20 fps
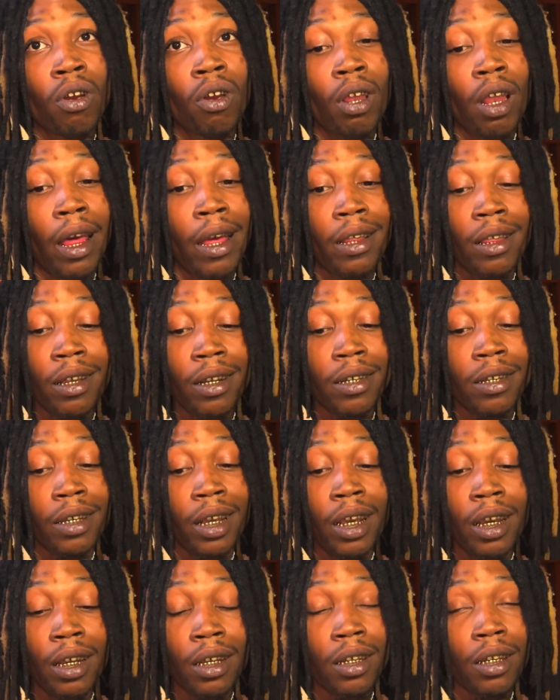like that
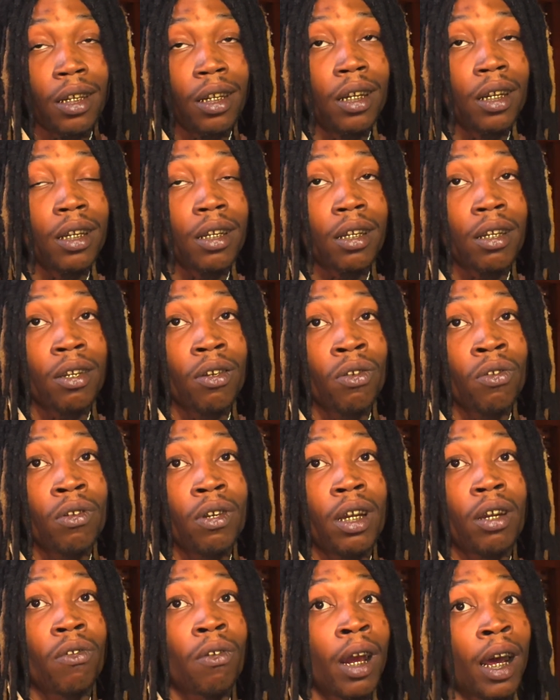singing shit niggas do,
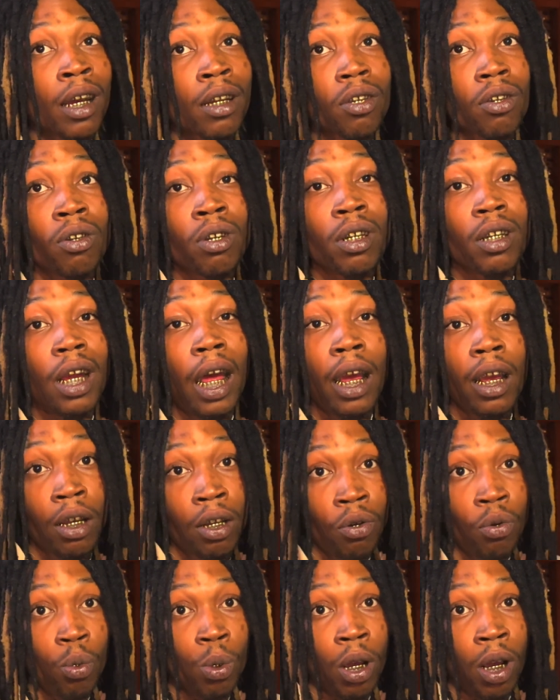that rock star I
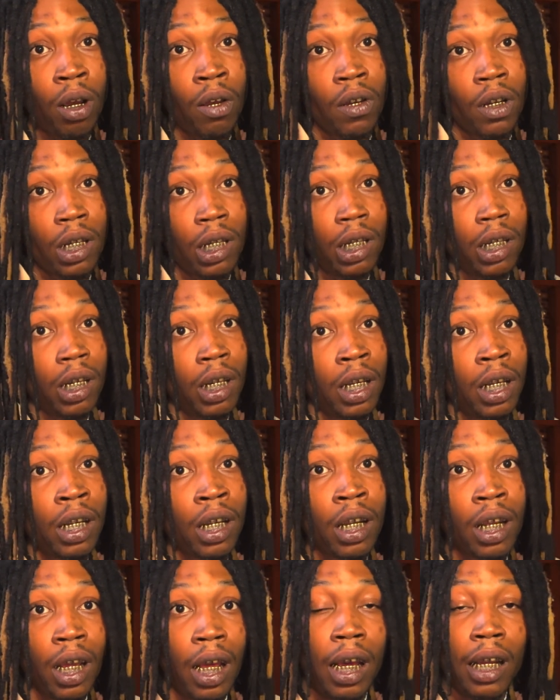can do all this shit.
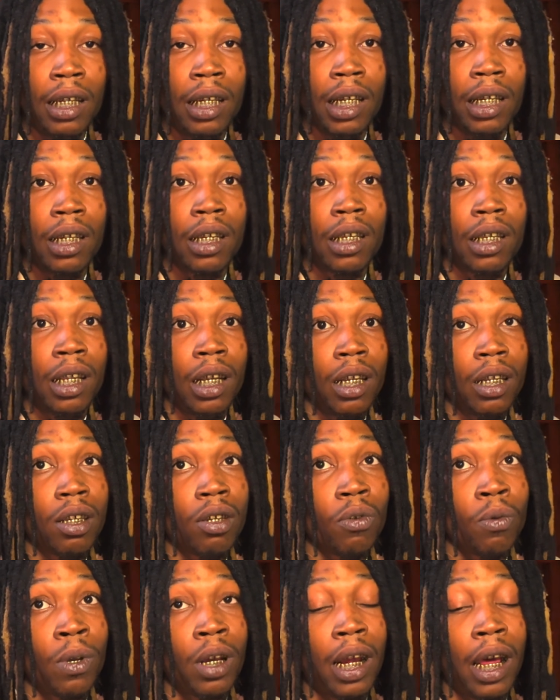I just stick
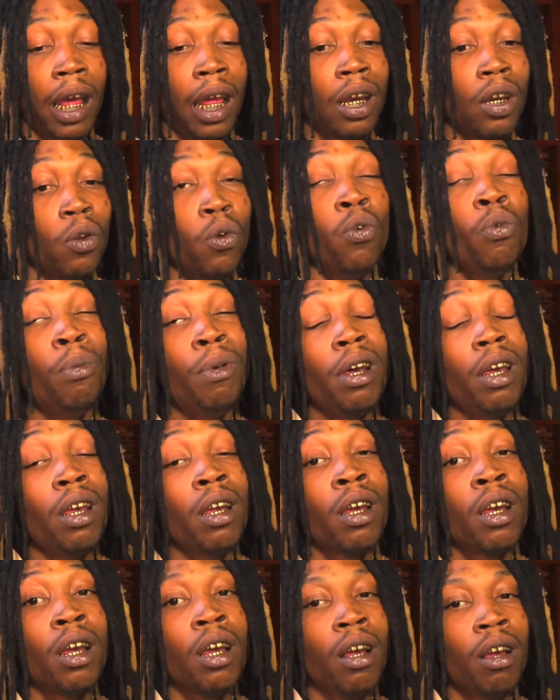to what I do, but
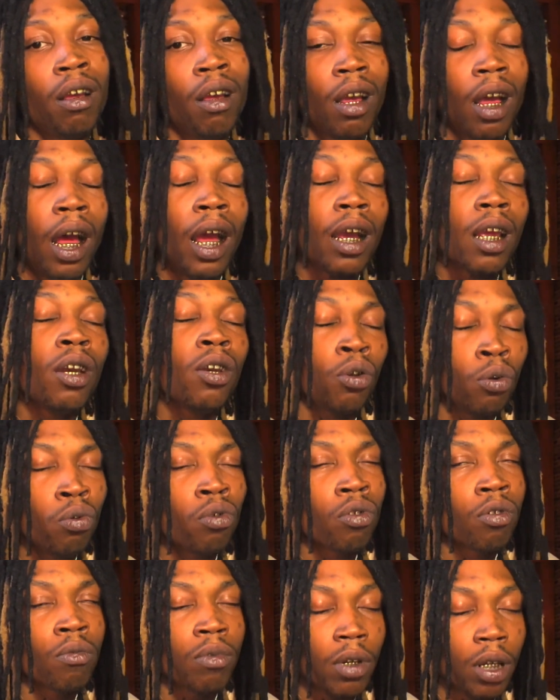I can do
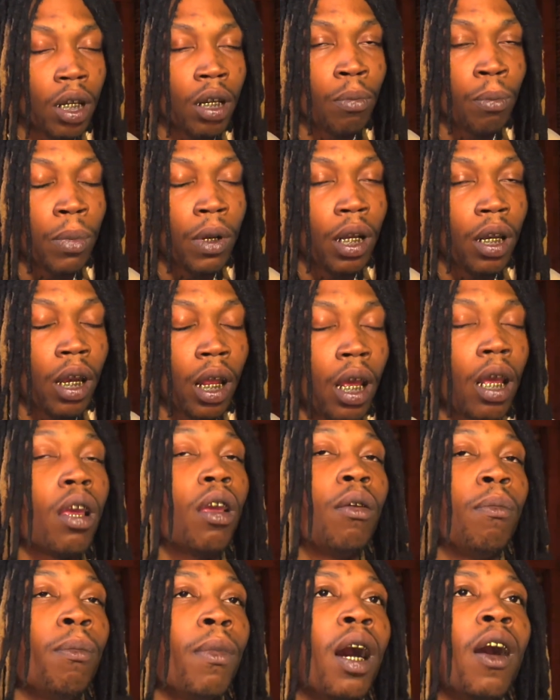some shit, but Like
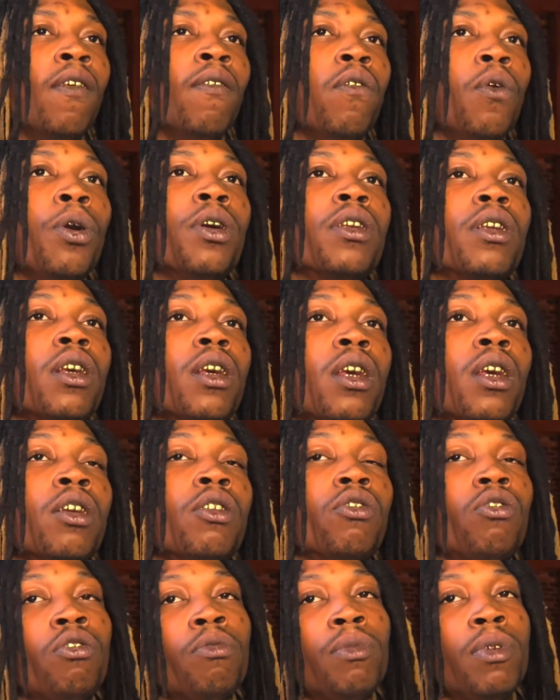my voice an
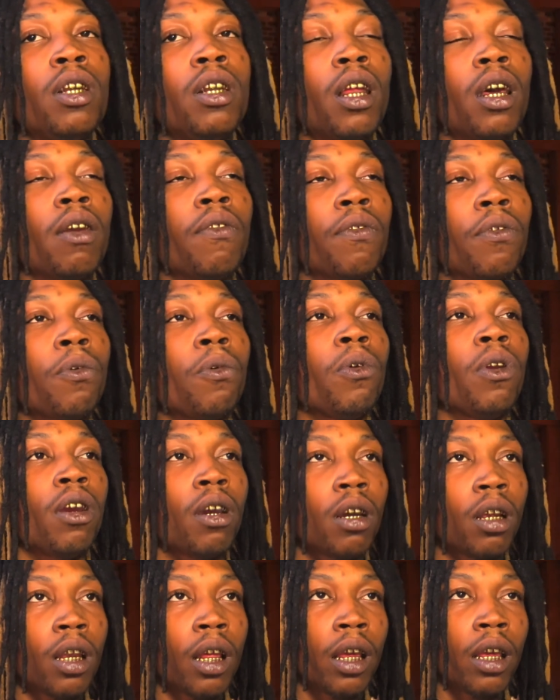instrument, like for
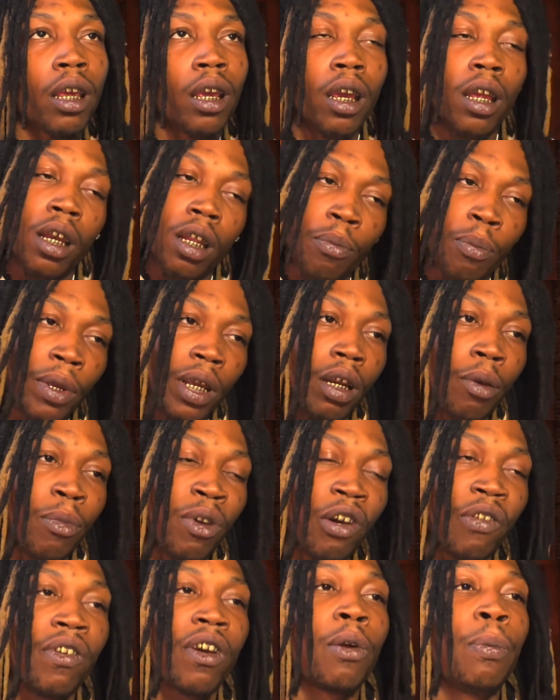real. Like any beat a
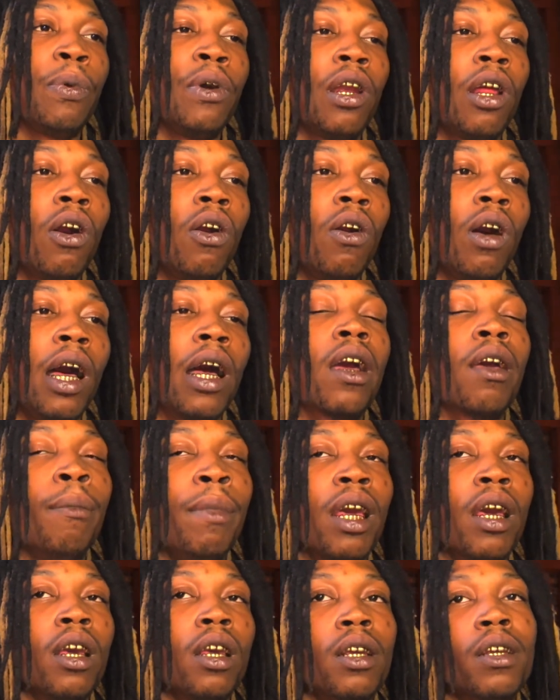motherfucker put on, I can
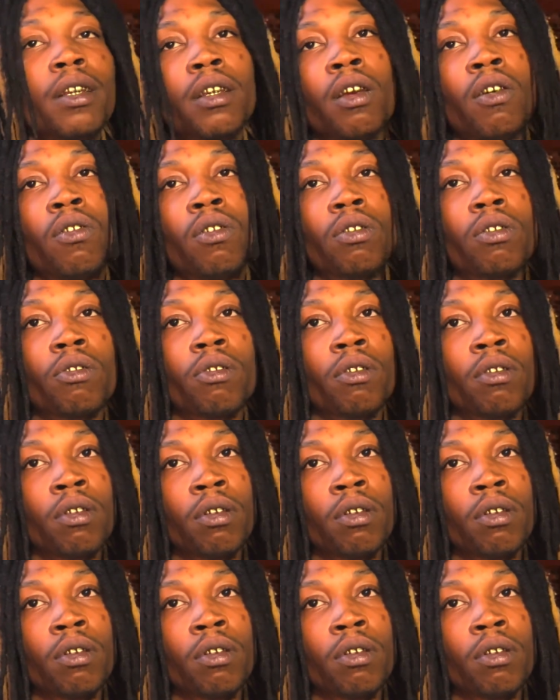make a hit song to